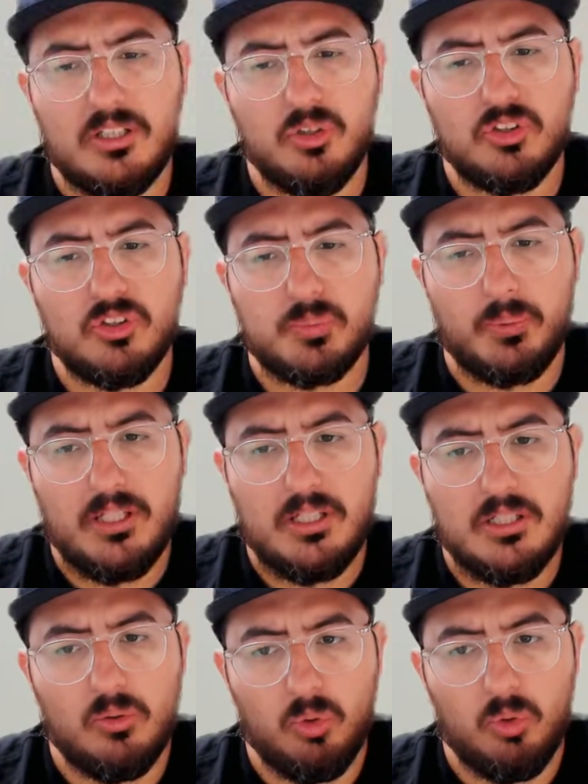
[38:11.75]
explain a
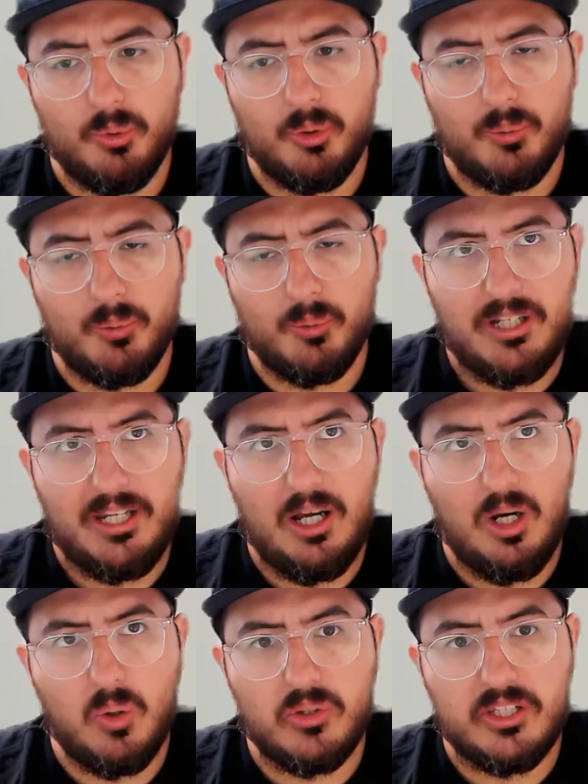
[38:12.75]
little bit about how
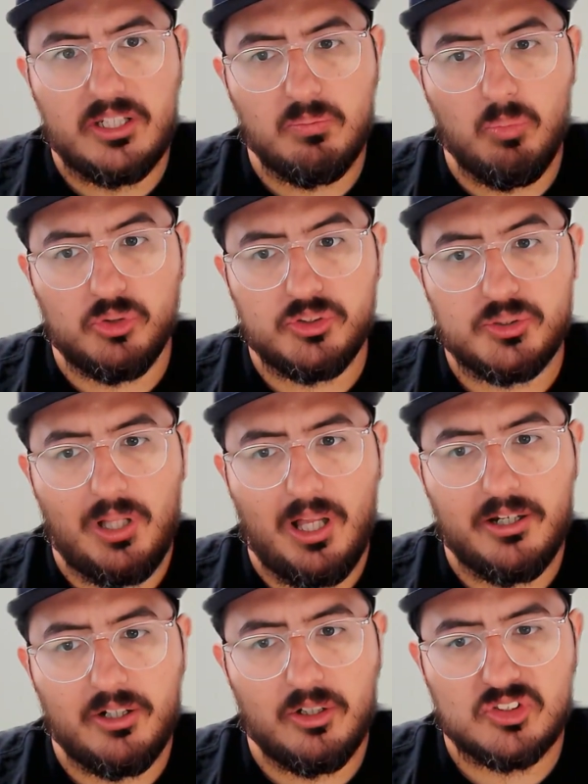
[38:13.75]
the multiplier
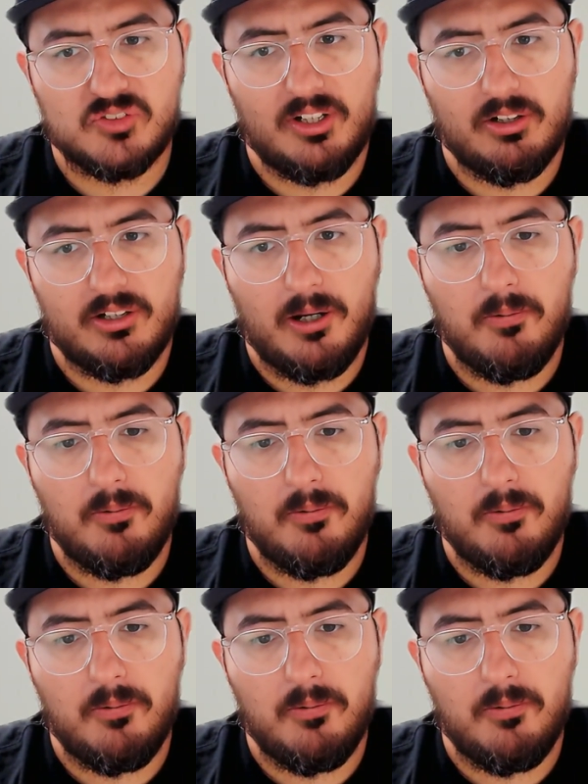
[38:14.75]
is figured out?